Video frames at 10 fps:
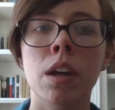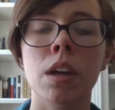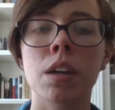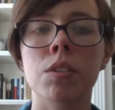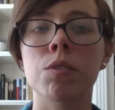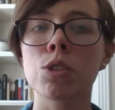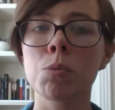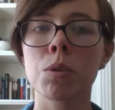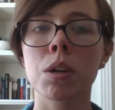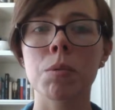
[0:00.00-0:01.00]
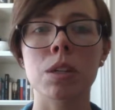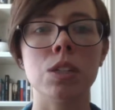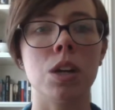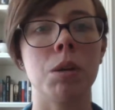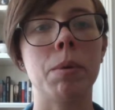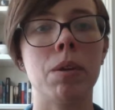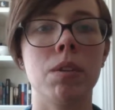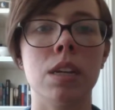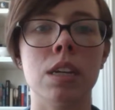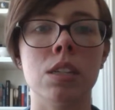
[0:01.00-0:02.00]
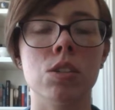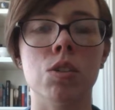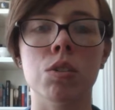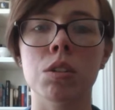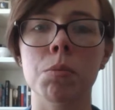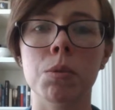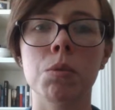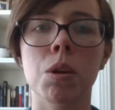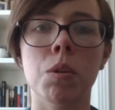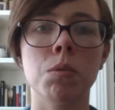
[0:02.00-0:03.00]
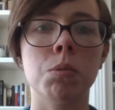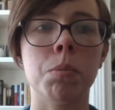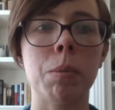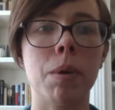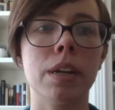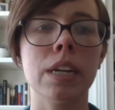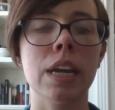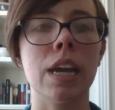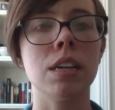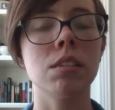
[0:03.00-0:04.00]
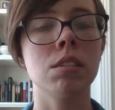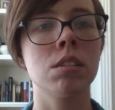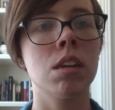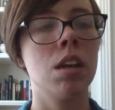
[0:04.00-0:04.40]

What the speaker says: The first book I want to talk about is Girl in the Blue Coat by Monica Hesse.